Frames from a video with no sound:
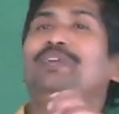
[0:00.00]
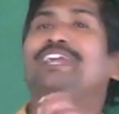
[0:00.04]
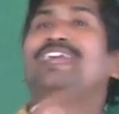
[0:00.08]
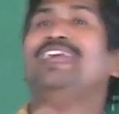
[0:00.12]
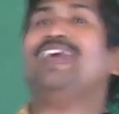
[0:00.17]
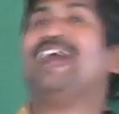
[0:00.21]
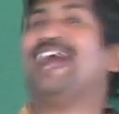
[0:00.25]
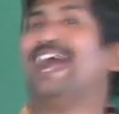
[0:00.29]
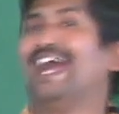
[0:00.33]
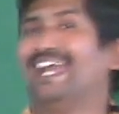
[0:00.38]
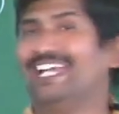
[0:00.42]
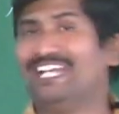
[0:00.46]

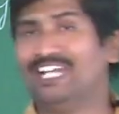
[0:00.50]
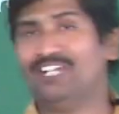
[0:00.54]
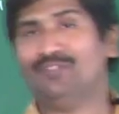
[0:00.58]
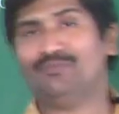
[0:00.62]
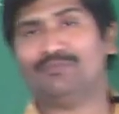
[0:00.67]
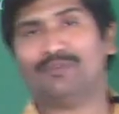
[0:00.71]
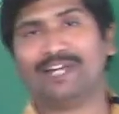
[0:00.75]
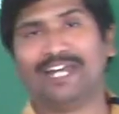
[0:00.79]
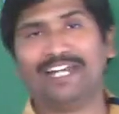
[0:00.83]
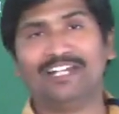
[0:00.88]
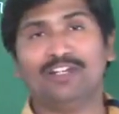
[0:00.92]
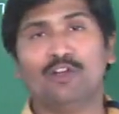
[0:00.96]
be
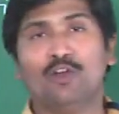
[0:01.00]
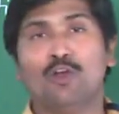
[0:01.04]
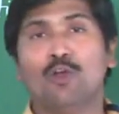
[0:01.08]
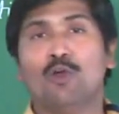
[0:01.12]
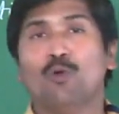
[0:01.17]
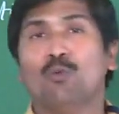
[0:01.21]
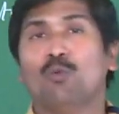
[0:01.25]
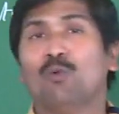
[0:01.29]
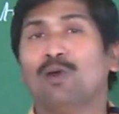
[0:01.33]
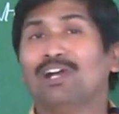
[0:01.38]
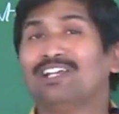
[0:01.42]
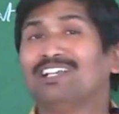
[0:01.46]

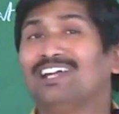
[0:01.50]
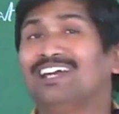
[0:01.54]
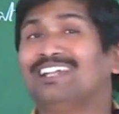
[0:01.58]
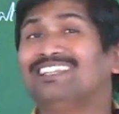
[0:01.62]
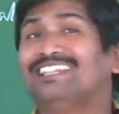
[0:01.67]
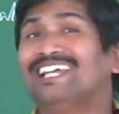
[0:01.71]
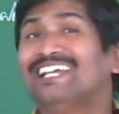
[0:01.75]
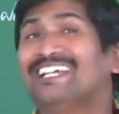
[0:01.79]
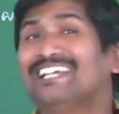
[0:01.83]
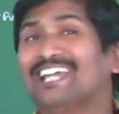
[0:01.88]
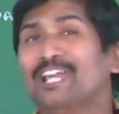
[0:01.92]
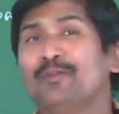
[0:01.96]
identified what are
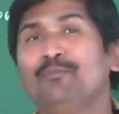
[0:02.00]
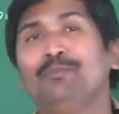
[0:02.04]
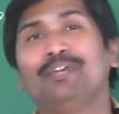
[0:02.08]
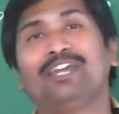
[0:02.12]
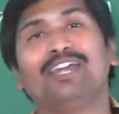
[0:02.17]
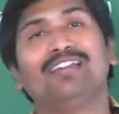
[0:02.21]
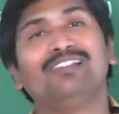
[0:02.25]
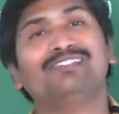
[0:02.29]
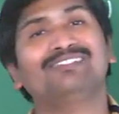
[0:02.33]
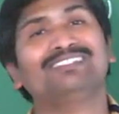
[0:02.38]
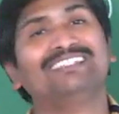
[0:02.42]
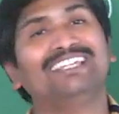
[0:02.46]
the
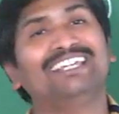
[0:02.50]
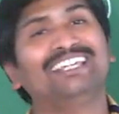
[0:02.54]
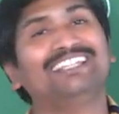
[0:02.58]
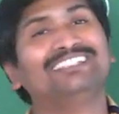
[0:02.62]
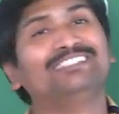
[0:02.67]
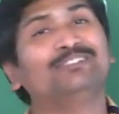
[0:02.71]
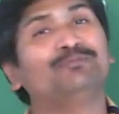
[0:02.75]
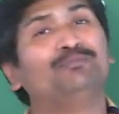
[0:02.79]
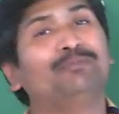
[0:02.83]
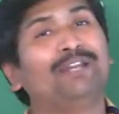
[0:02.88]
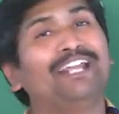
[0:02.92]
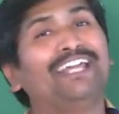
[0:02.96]
chemicals
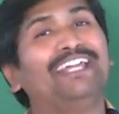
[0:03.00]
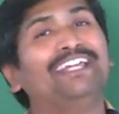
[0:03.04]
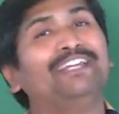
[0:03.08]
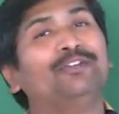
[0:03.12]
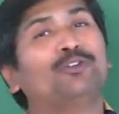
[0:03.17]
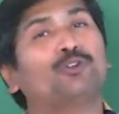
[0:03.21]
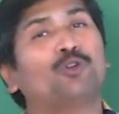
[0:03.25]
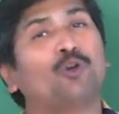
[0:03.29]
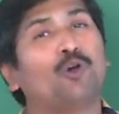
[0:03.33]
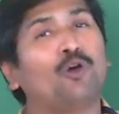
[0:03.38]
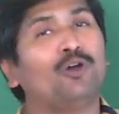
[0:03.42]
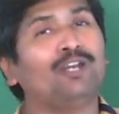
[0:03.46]
is
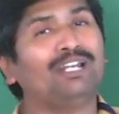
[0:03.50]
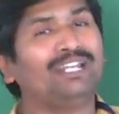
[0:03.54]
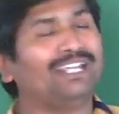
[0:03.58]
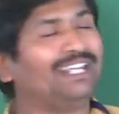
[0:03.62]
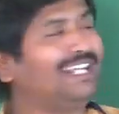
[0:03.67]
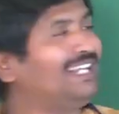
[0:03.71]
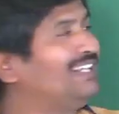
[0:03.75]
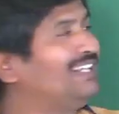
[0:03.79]
play role